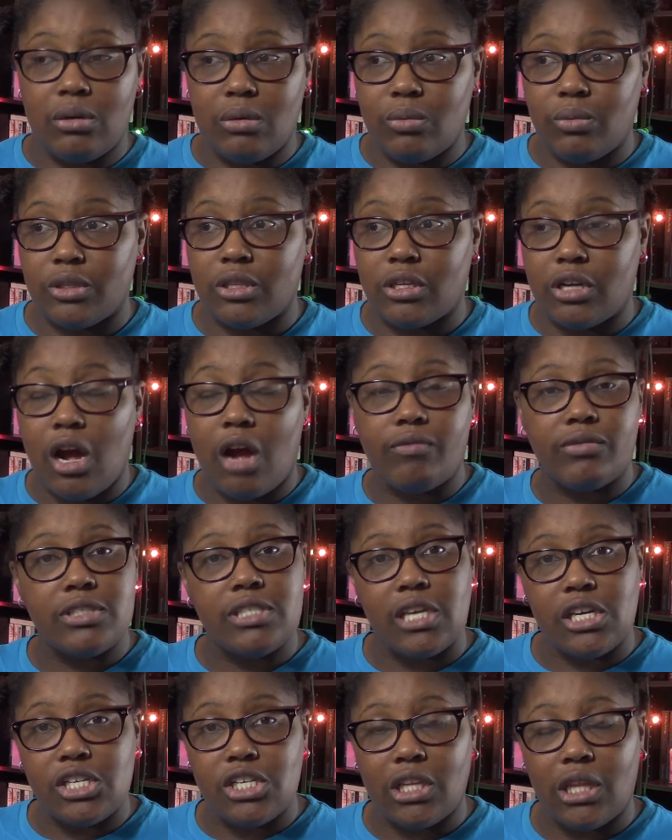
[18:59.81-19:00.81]
With the
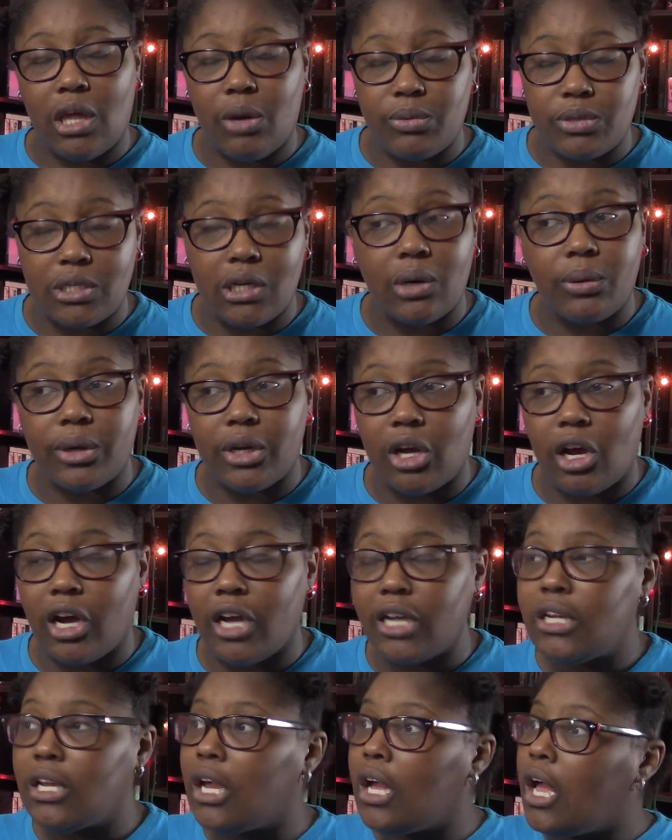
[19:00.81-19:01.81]
conversation that was going
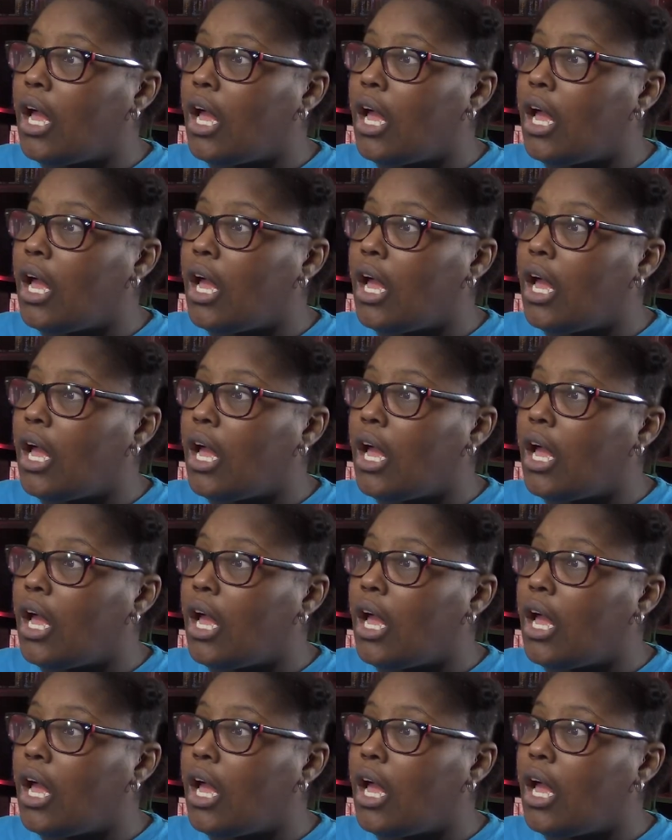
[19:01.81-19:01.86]
on.